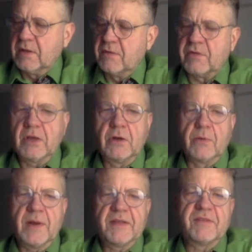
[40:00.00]
So I'm going to
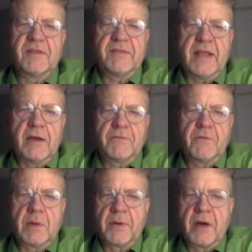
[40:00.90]
erase this now. If you
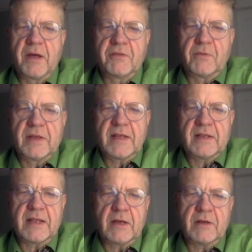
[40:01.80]
want to pause and write that
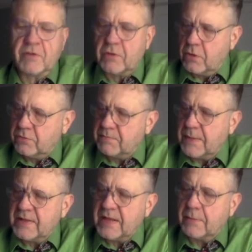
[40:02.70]
down as a note,
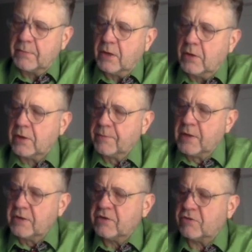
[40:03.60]
maybe down lower,
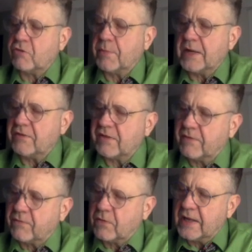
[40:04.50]
just to remind
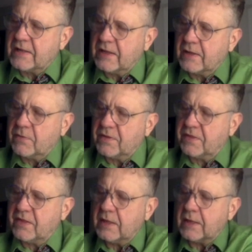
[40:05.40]
yourself what I did with
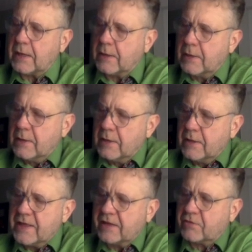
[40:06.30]
the
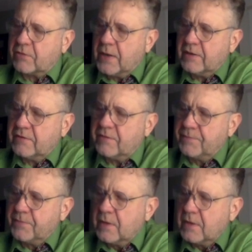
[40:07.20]
x squareds.
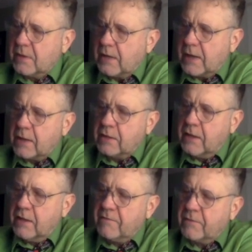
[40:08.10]
I
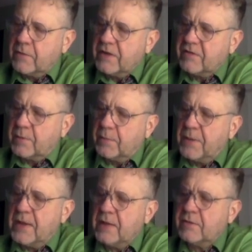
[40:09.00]
love erasable
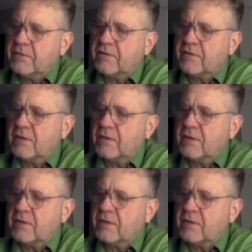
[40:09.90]
pens.